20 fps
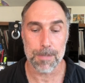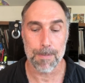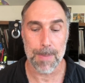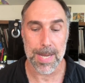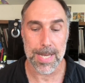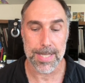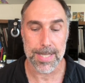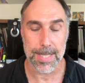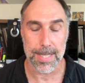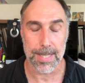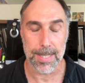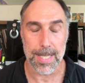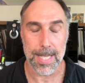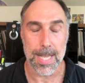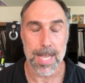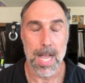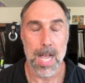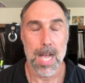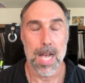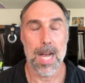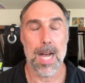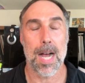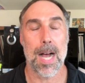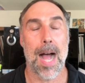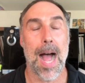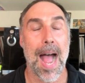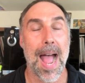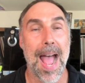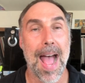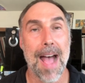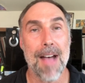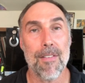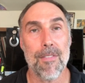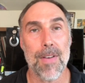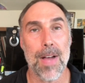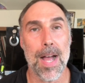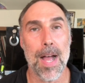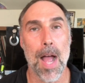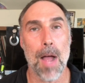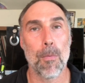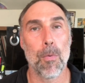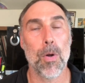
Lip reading: is basically, I